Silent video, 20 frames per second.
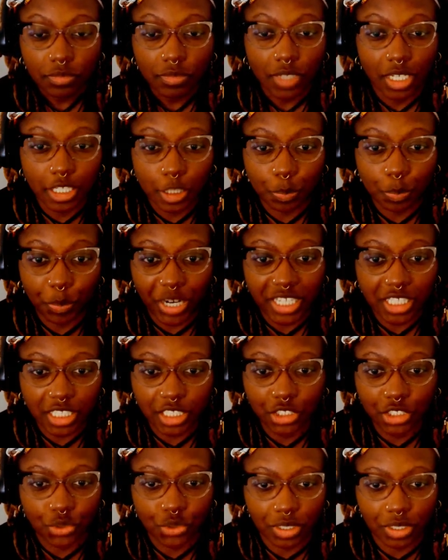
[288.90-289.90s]

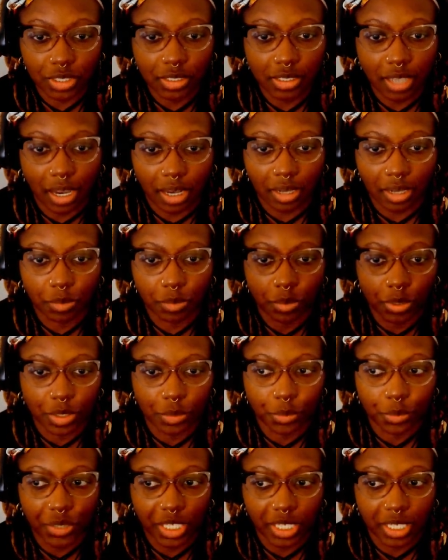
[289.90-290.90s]
especially during the time where
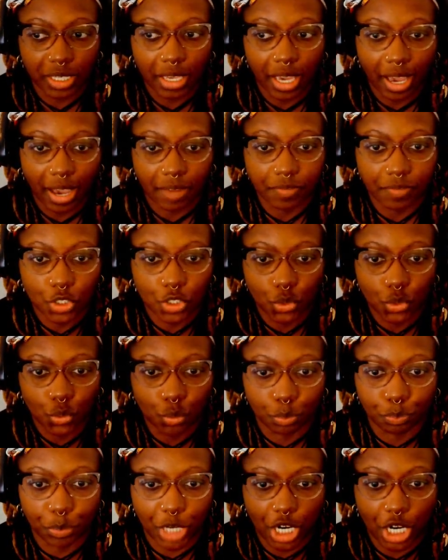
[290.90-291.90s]
we have to
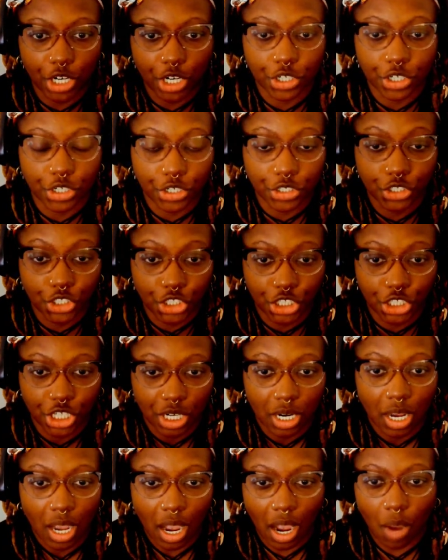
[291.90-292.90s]
purge
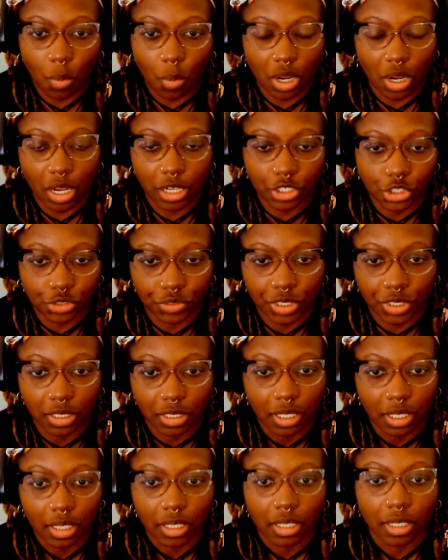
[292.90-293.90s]
our country
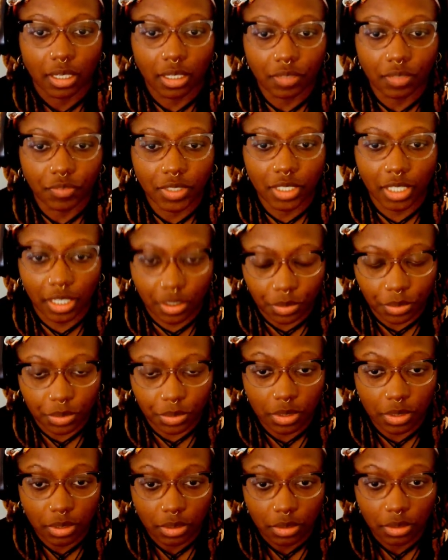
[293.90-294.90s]
of
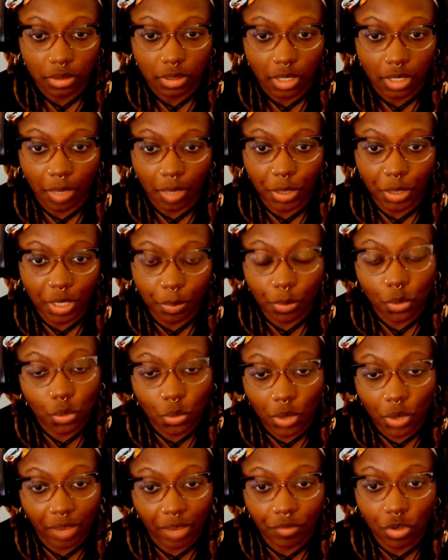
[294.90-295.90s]
illegals and people
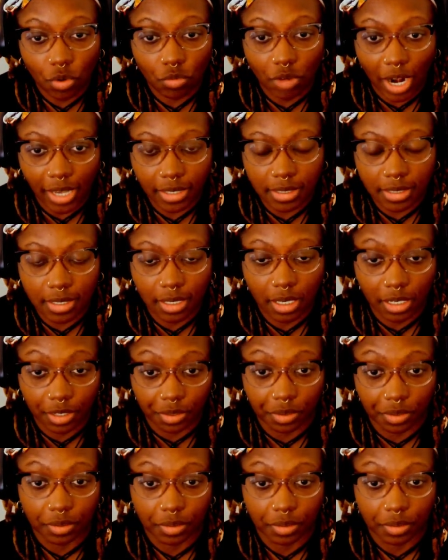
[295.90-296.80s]
who have no rights here.